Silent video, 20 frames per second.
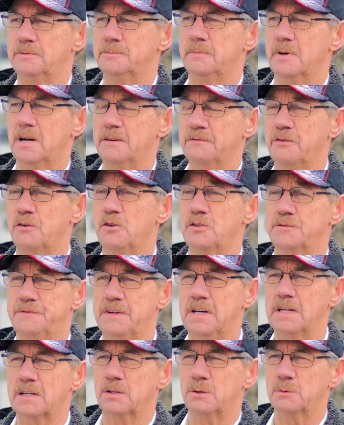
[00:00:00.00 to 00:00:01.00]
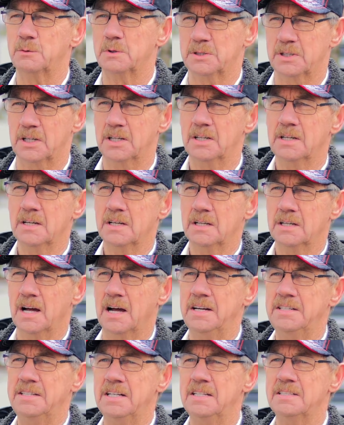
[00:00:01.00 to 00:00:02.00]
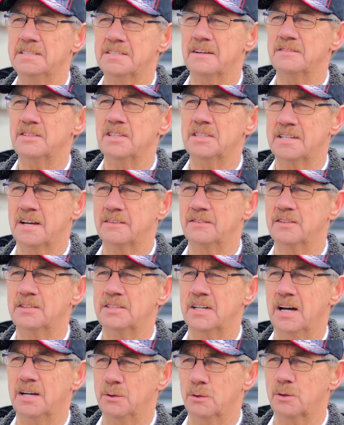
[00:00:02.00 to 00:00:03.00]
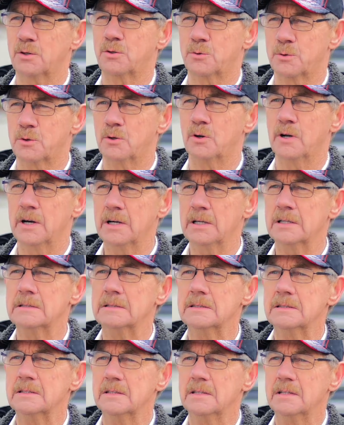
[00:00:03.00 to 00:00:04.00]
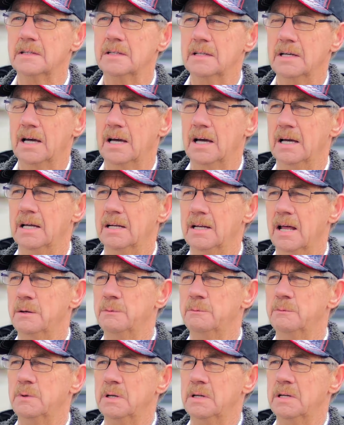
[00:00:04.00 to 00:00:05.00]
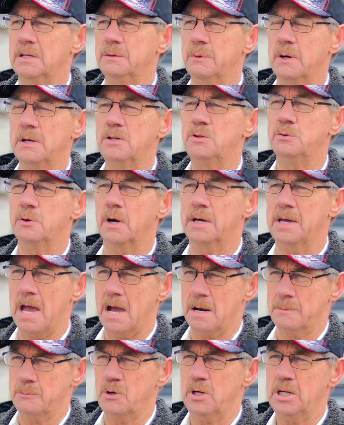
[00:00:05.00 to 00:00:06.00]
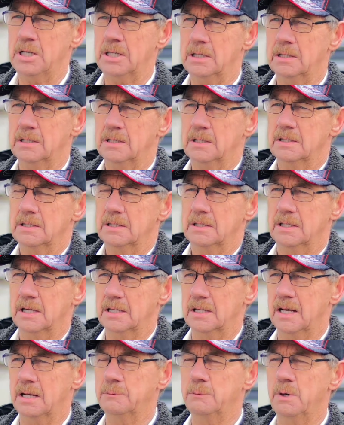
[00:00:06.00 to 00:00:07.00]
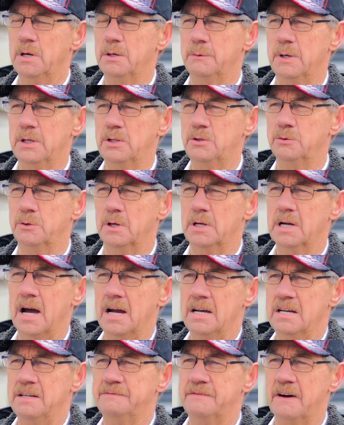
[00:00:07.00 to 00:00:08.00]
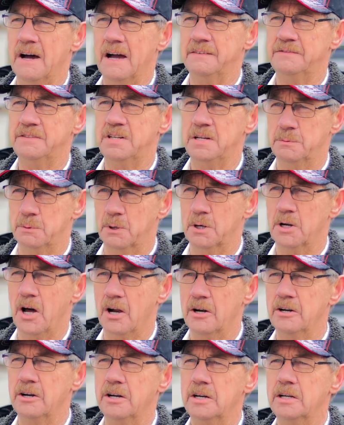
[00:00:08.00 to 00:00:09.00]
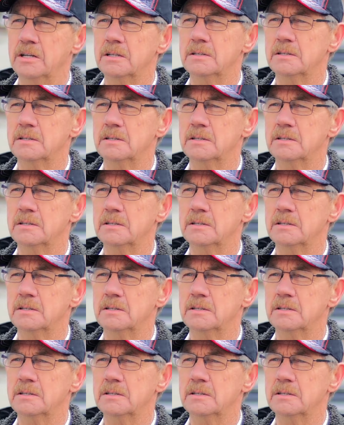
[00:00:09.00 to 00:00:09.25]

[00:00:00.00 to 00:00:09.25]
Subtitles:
My first vehicle was a 1977 Toyota Corolla, and then we went to a Camry, and then we went to a 95 T100,